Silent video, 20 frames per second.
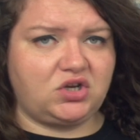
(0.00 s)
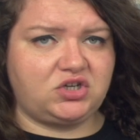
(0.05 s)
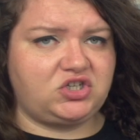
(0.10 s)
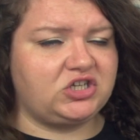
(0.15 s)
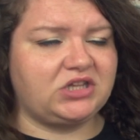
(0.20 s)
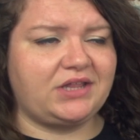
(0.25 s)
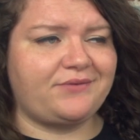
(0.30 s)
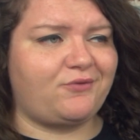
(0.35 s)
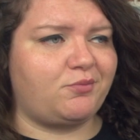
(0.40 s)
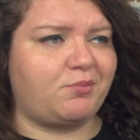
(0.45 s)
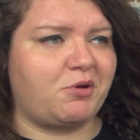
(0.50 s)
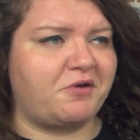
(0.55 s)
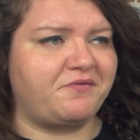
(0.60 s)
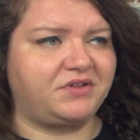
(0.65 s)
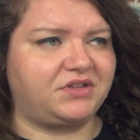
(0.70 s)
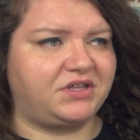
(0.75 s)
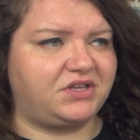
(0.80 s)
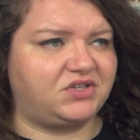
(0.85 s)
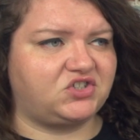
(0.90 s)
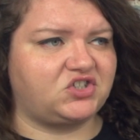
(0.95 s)
Delivered
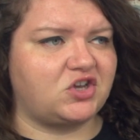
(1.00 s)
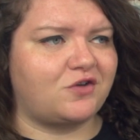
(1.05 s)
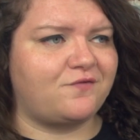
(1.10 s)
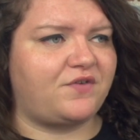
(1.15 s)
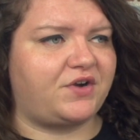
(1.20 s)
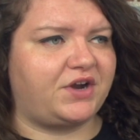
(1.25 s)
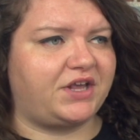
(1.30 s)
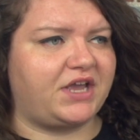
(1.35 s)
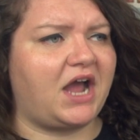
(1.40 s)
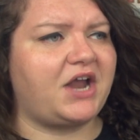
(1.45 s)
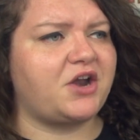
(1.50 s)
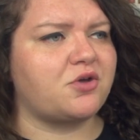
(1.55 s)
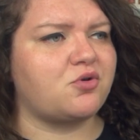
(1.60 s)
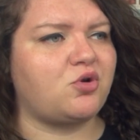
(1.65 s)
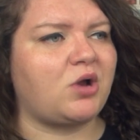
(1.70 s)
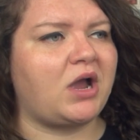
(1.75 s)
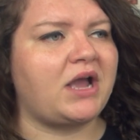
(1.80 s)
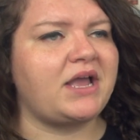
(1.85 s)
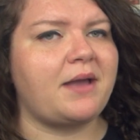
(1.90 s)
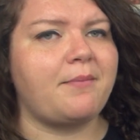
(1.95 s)
perfectly. So funny. I don't
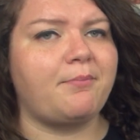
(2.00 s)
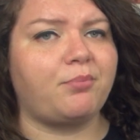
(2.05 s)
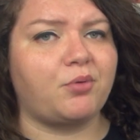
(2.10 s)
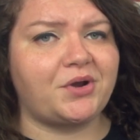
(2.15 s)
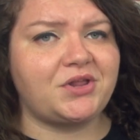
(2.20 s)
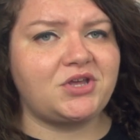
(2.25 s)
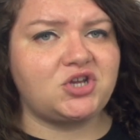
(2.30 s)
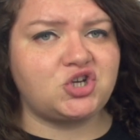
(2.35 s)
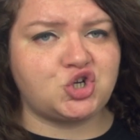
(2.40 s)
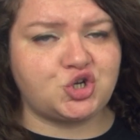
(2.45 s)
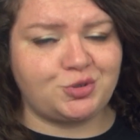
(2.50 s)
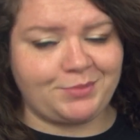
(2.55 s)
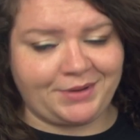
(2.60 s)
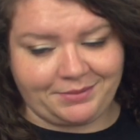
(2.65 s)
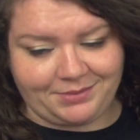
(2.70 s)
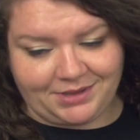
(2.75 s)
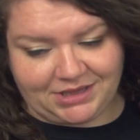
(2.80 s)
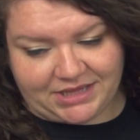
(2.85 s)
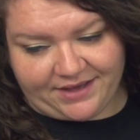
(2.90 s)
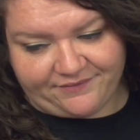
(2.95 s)
cry, I'm British. It
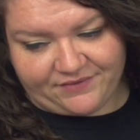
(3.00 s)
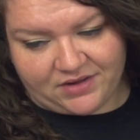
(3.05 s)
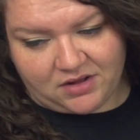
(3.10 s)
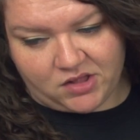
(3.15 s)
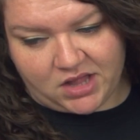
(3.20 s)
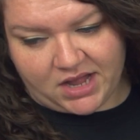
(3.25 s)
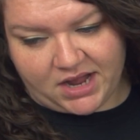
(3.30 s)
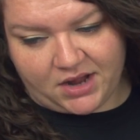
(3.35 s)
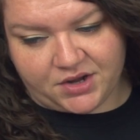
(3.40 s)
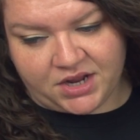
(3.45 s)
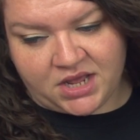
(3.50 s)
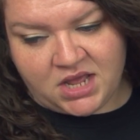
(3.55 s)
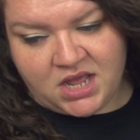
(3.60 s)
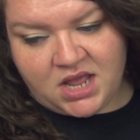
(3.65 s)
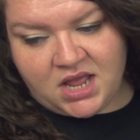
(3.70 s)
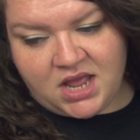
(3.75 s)
made me laugh out loud.